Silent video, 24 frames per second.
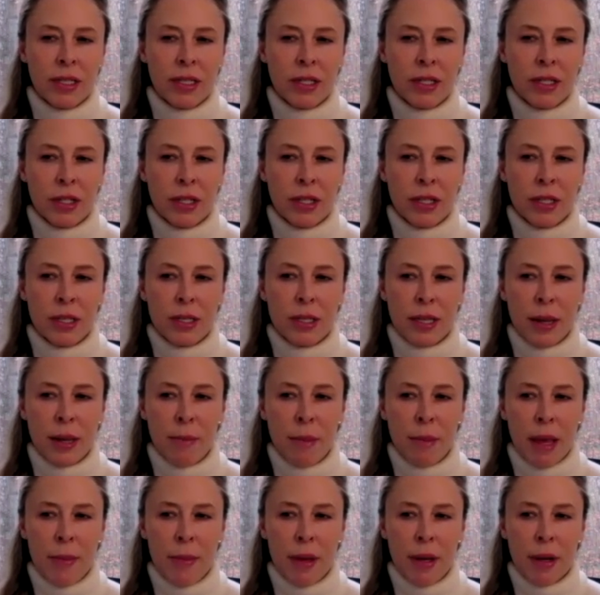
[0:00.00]
decisions
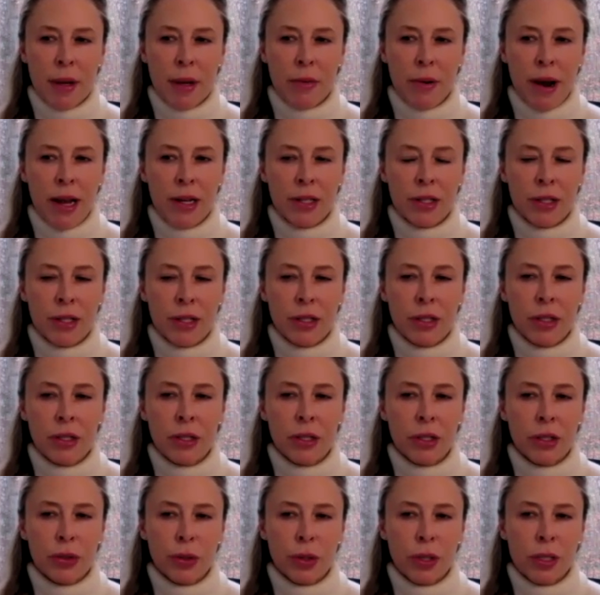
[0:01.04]
that may be
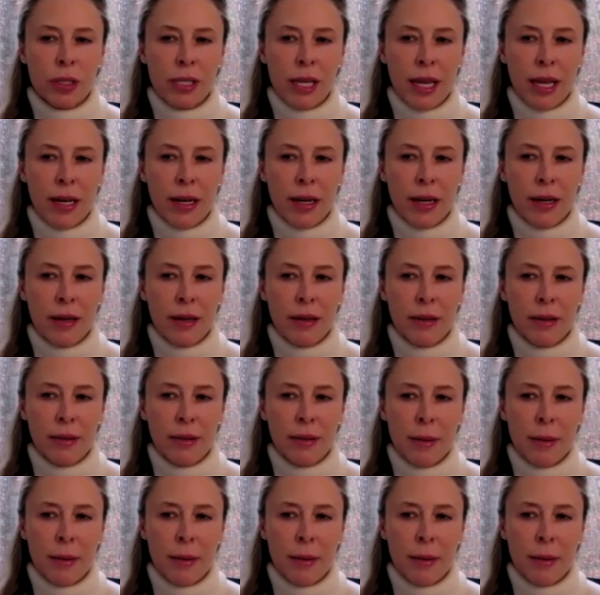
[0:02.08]
irrational or short-sighted?